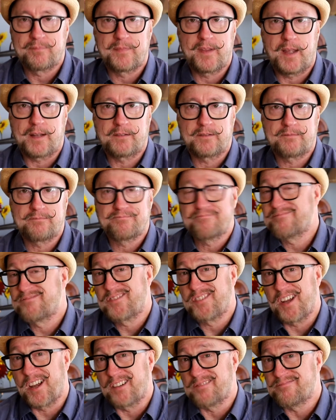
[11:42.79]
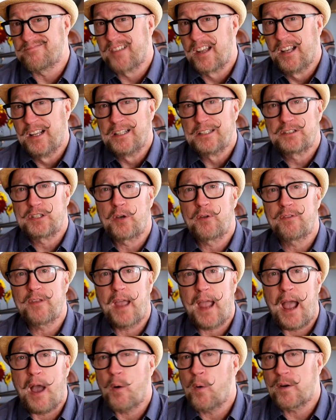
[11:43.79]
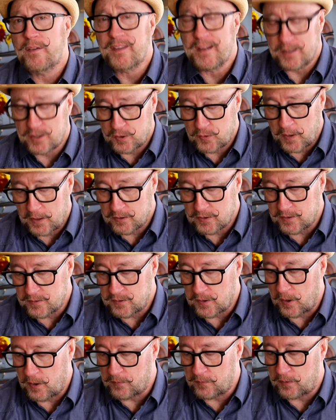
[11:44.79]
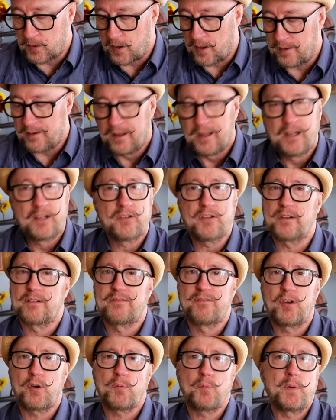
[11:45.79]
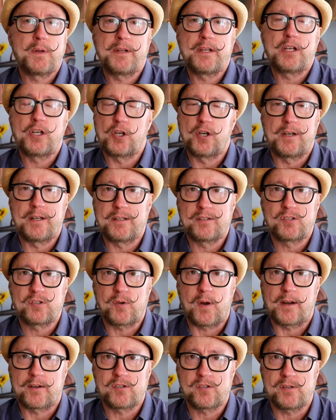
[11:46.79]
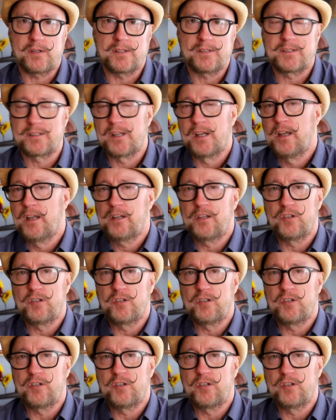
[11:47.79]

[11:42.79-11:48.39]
That's done. So how are the instructions overall? Look, they're really good instructions.